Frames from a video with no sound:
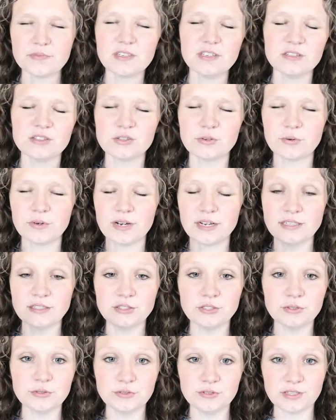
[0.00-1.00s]
so when i
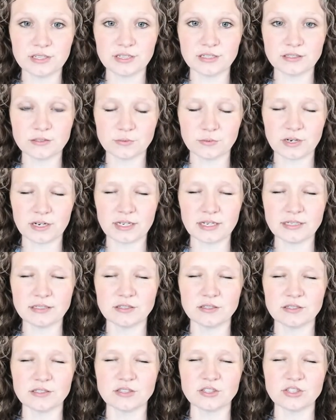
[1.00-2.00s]
do this when i get
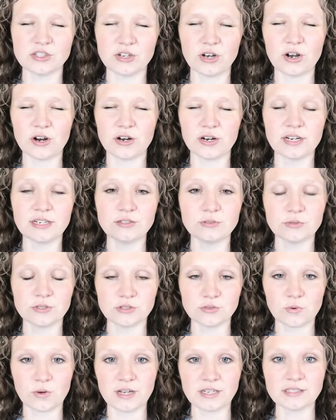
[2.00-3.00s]
to the star and i do it
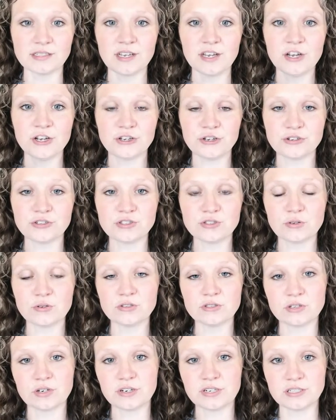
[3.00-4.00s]
twice your soul
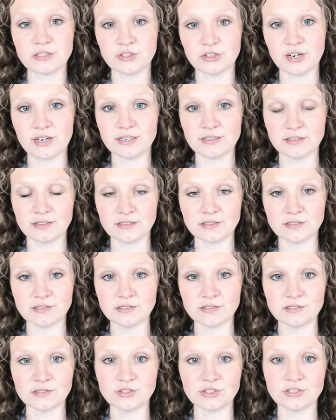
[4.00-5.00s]
has already tried
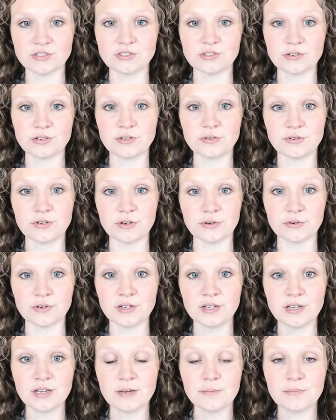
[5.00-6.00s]
this just so you know
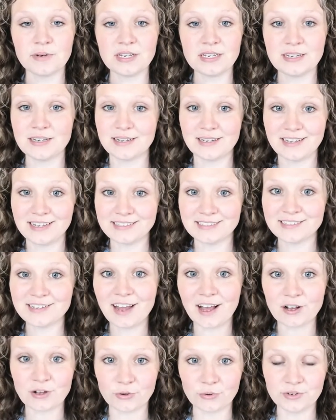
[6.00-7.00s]
but it's
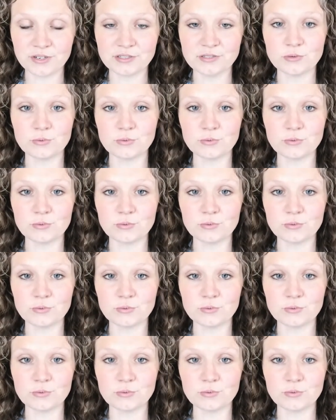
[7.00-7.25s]
not going to